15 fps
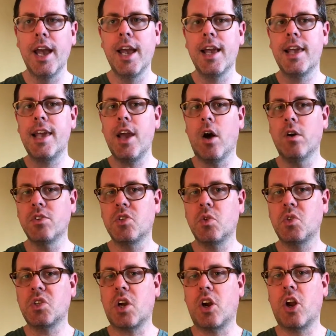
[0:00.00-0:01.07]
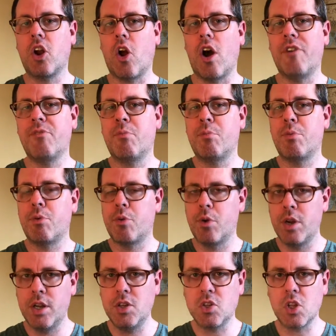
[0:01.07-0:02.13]
he also started off
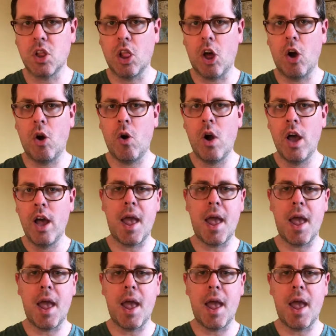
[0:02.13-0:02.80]
pretty slow